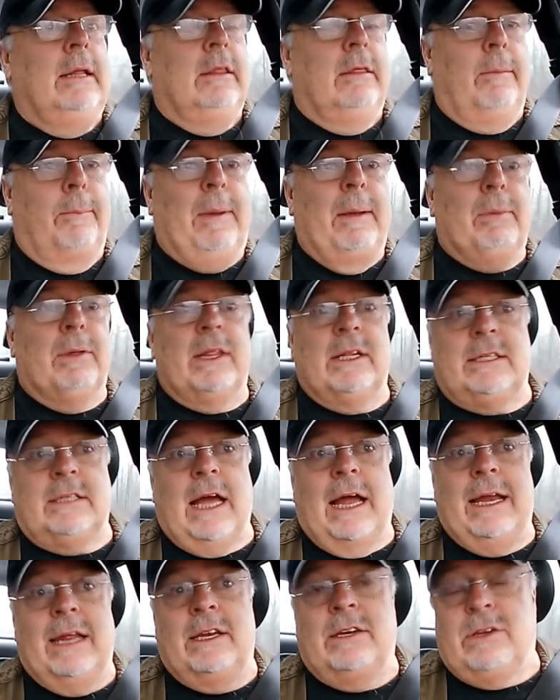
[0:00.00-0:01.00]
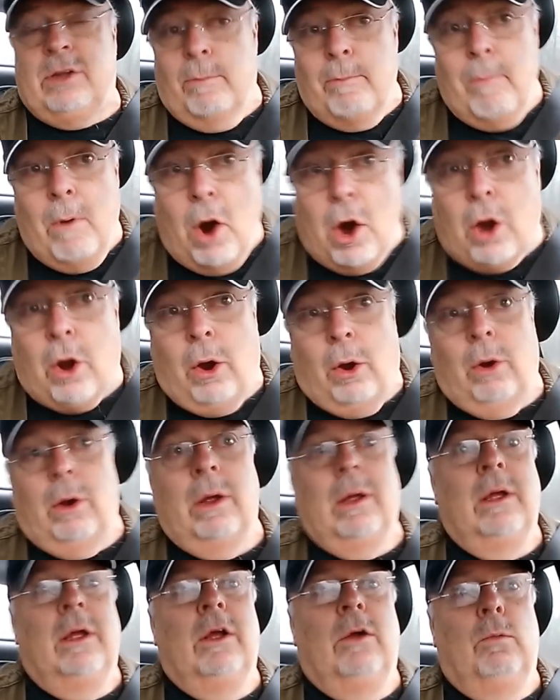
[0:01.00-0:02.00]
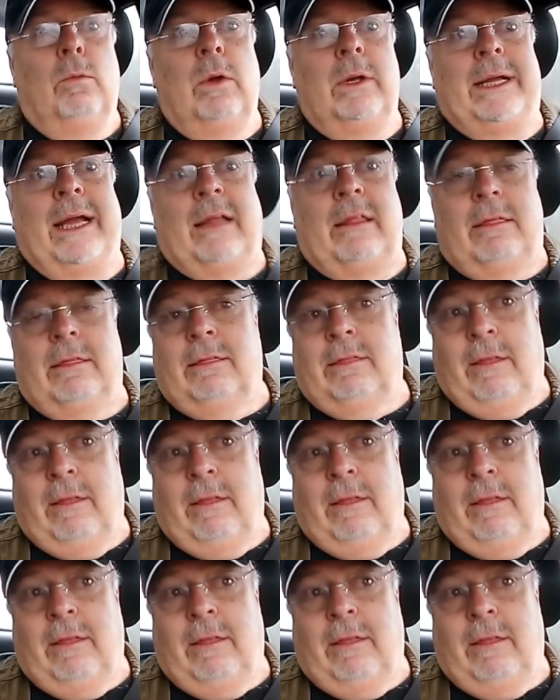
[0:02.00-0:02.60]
The people that sign in tomorrow will get